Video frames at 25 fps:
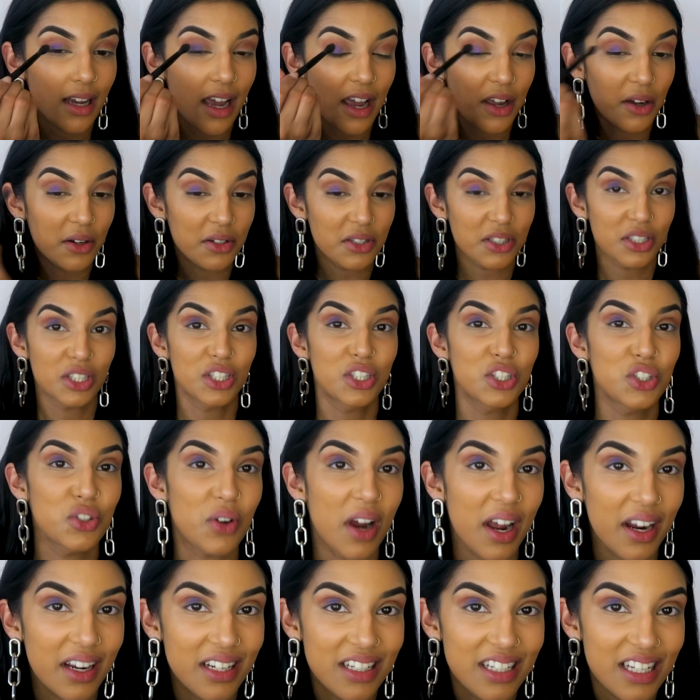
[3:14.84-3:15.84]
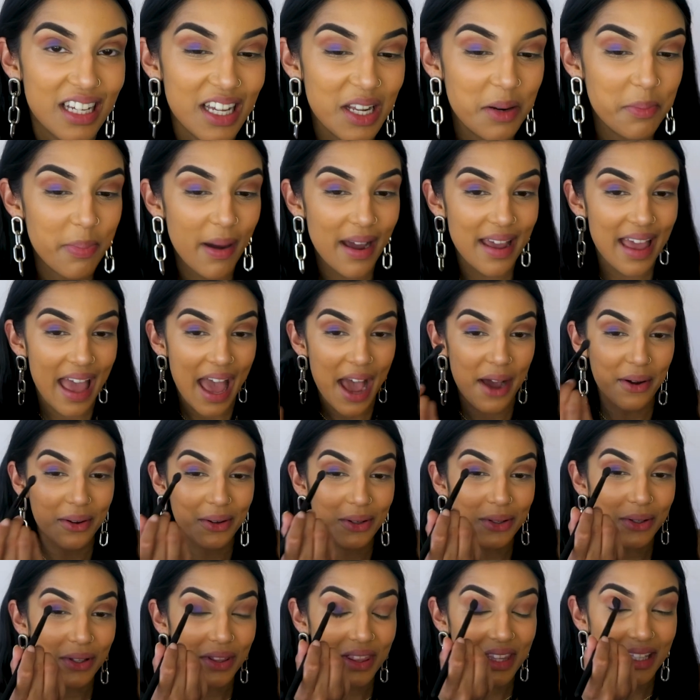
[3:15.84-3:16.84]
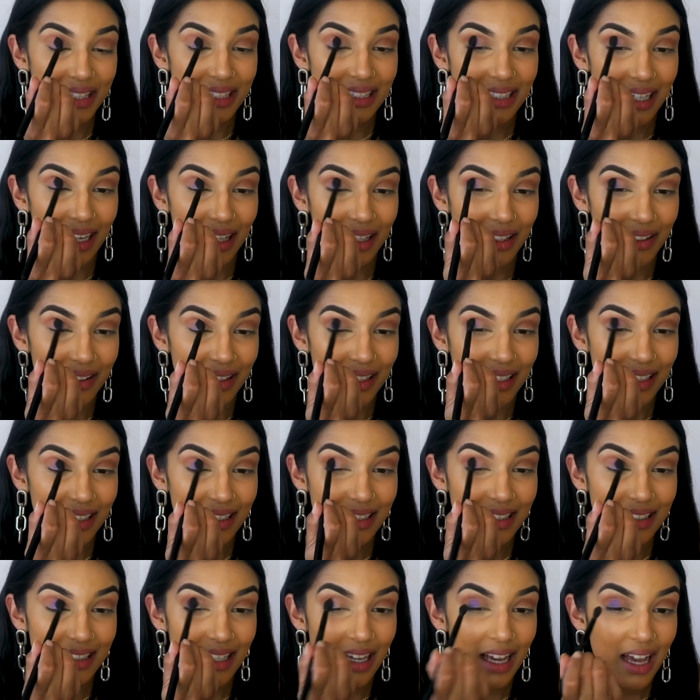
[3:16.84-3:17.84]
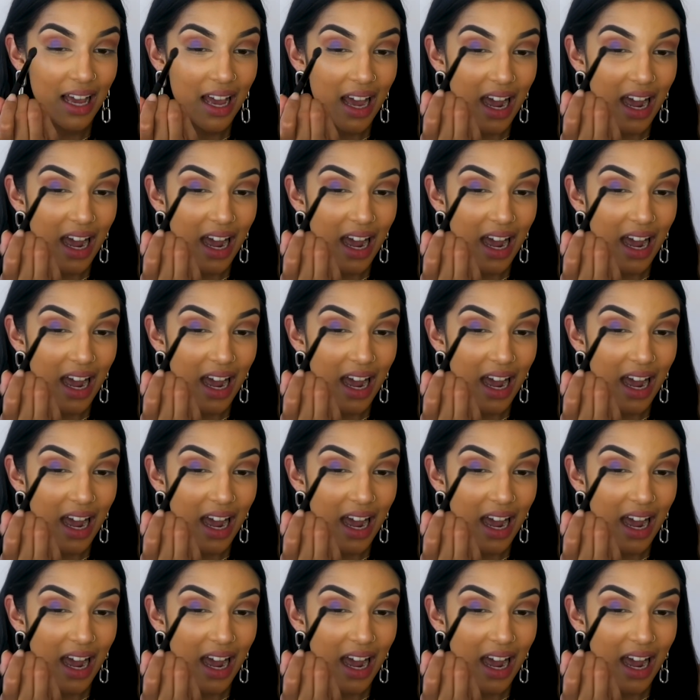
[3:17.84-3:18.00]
I got distracted by how good this color is.